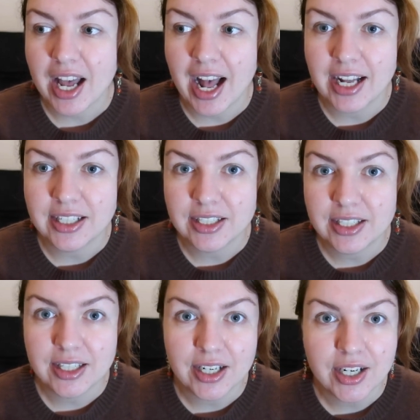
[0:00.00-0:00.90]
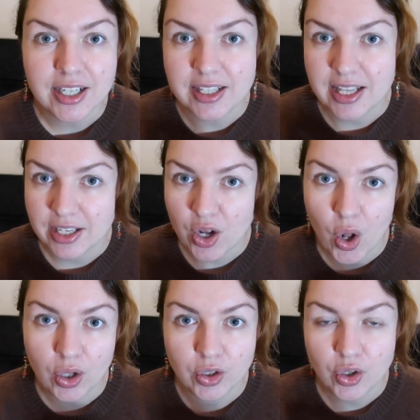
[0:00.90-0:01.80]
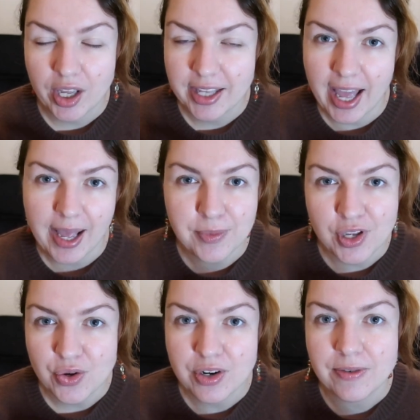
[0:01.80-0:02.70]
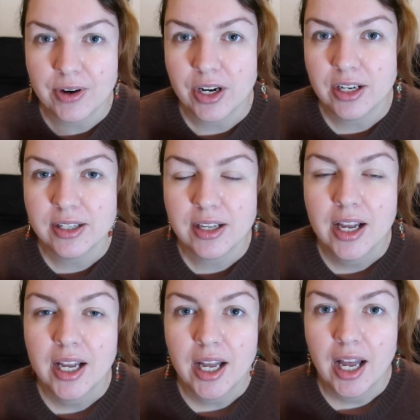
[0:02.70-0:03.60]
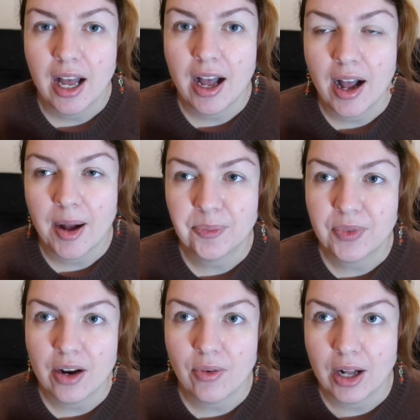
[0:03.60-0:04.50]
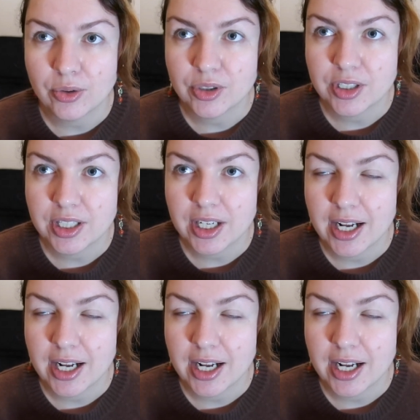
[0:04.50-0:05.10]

and there is this whole game universe around